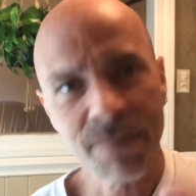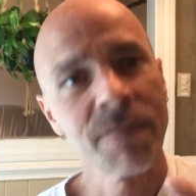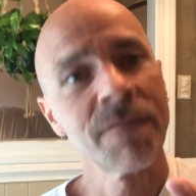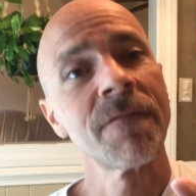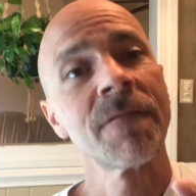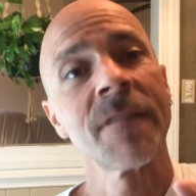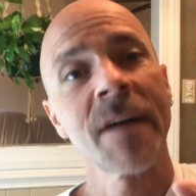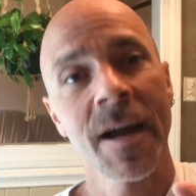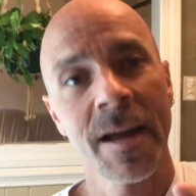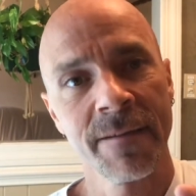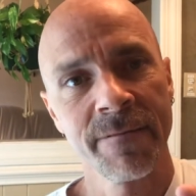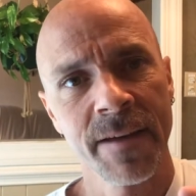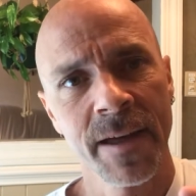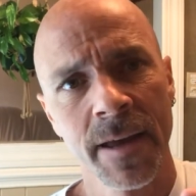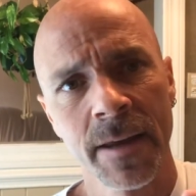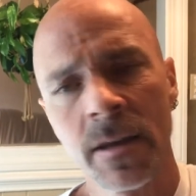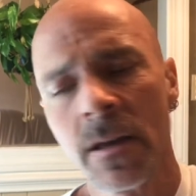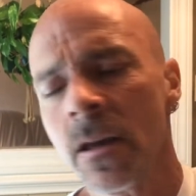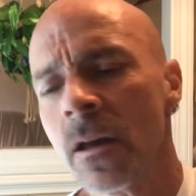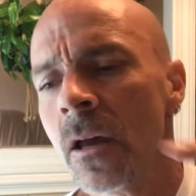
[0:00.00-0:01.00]
5 head,
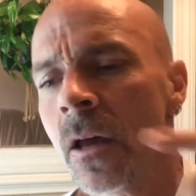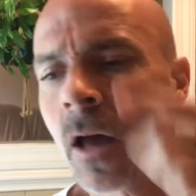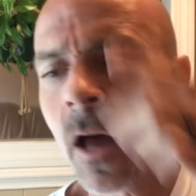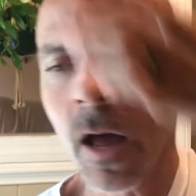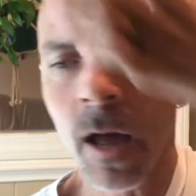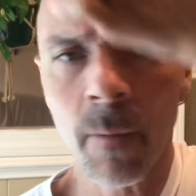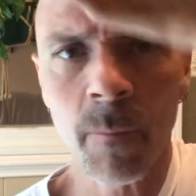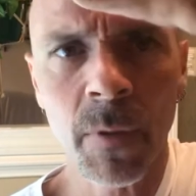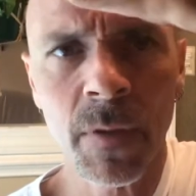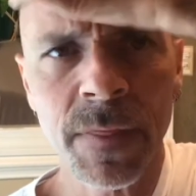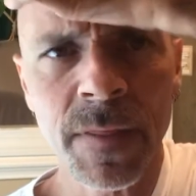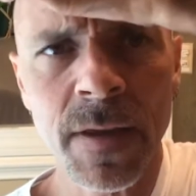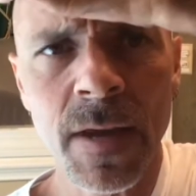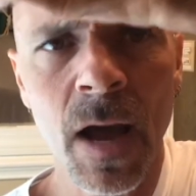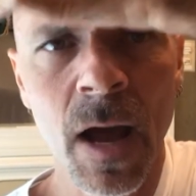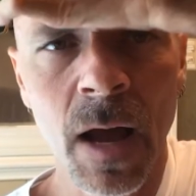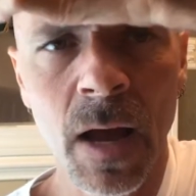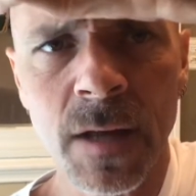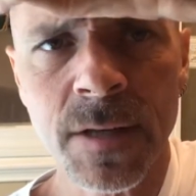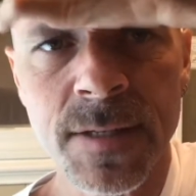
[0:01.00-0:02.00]
but
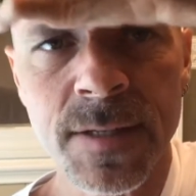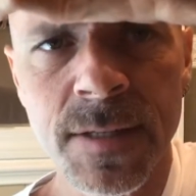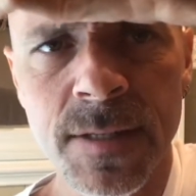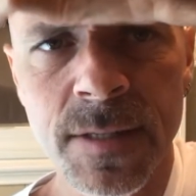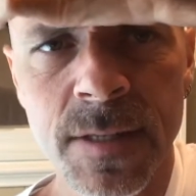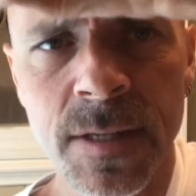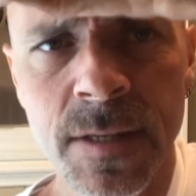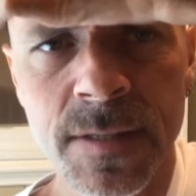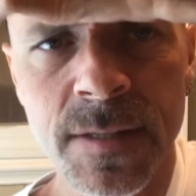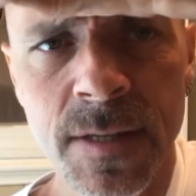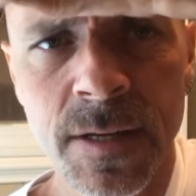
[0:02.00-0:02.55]
this